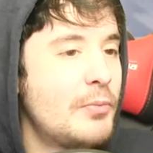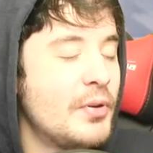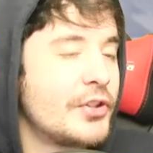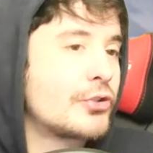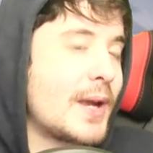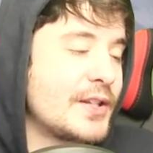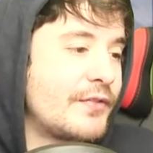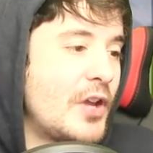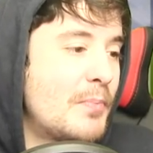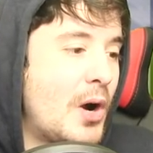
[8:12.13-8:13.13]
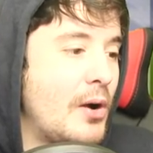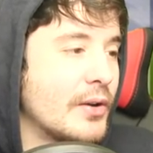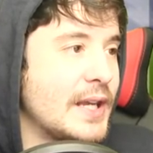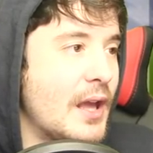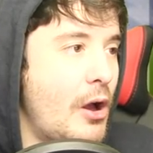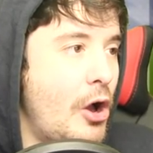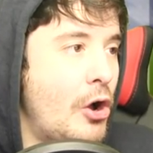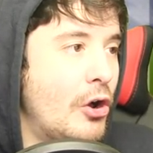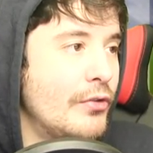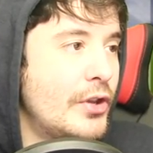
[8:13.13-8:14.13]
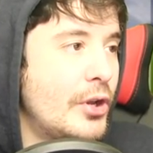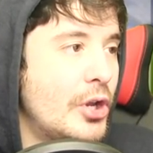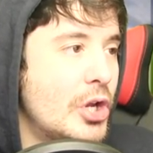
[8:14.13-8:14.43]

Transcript: going to put the transfer market on...